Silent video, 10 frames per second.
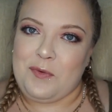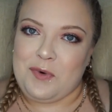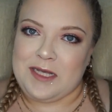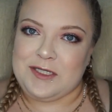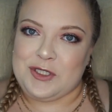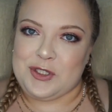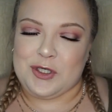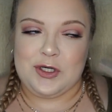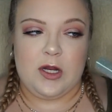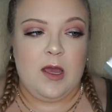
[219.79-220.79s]
rest
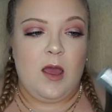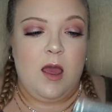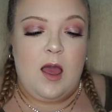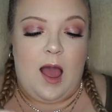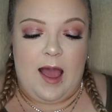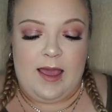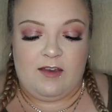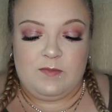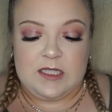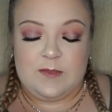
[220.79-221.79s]
assured, I
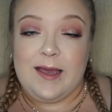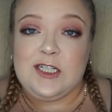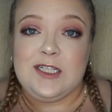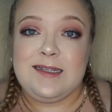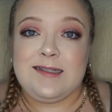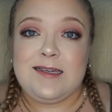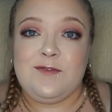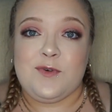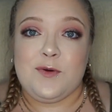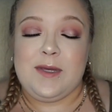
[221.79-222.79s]
have been smashing this
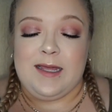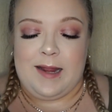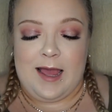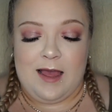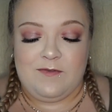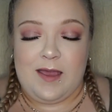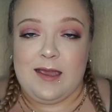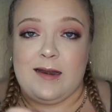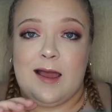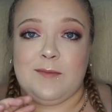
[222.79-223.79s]
lid for a week and a half,
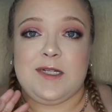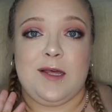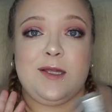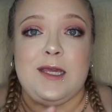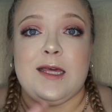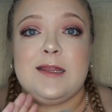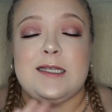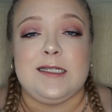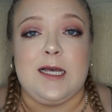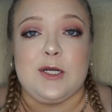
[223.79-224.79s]
and I'm telling you,
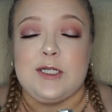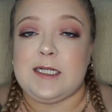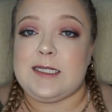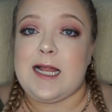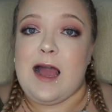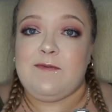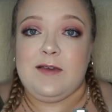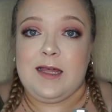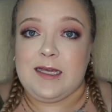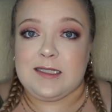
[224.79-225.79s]
this sucker does not
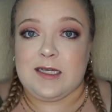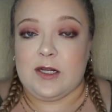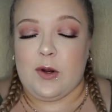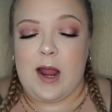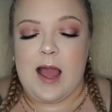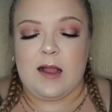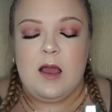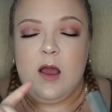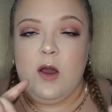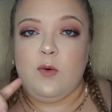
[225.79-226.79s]
feel like it's going to crack,
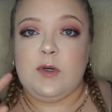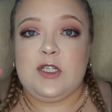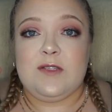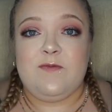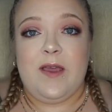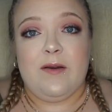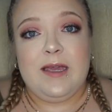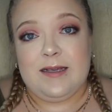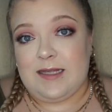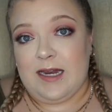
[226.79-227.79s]
which is very
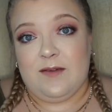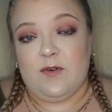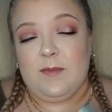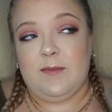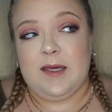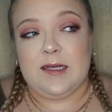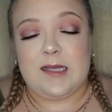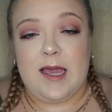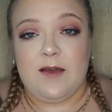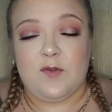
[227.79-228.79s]
exciting for me because
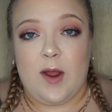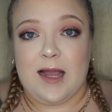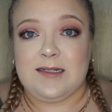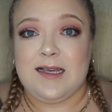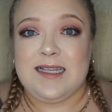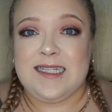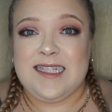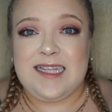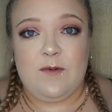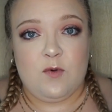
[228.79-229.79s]
I have cracked
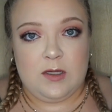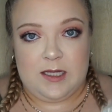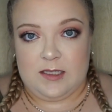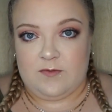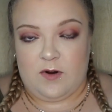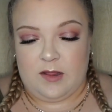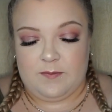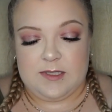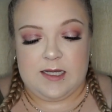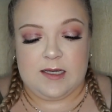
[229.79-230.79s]
several lids for
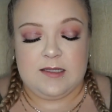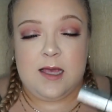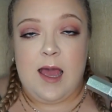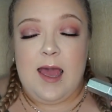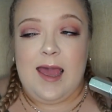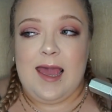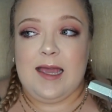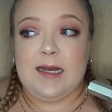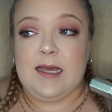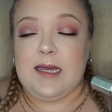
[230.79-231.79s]
lipsticks,
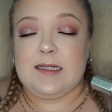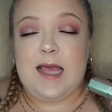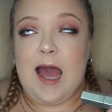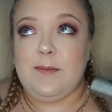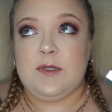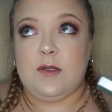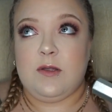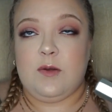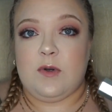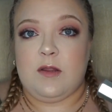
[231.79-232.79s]
and it's
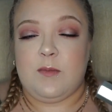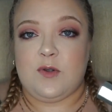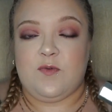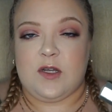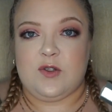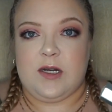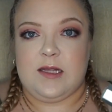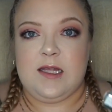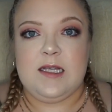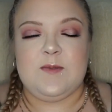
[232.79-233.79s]
absolutely one of the most frustrating
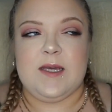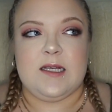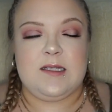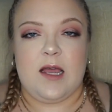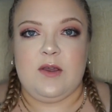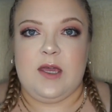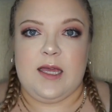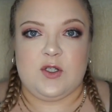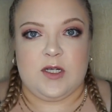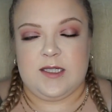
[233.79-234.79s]
things because now you
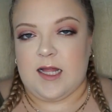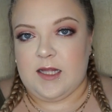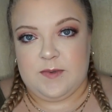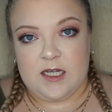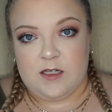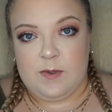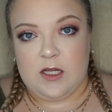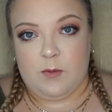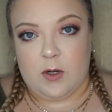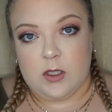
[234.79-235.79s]
can't trust that lipstick to be
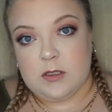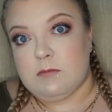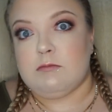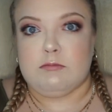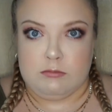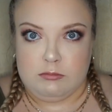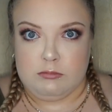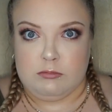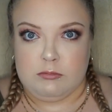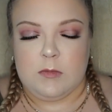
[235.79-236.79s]
in your purse.
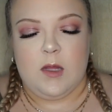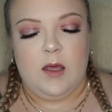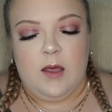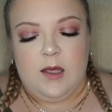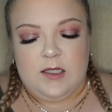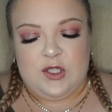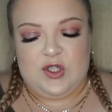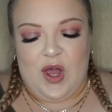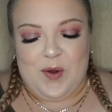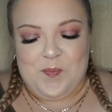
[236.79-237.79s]

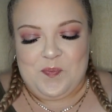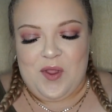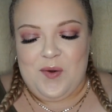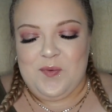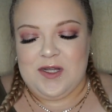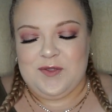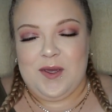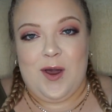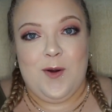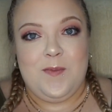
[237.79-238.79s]
So once
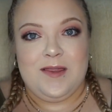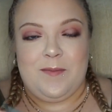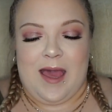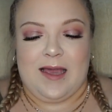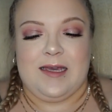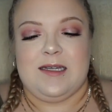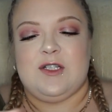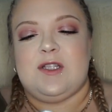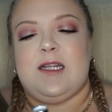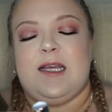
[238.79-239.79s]
we opened the
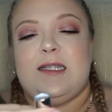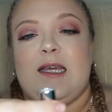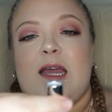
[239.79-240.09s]
package, the next thing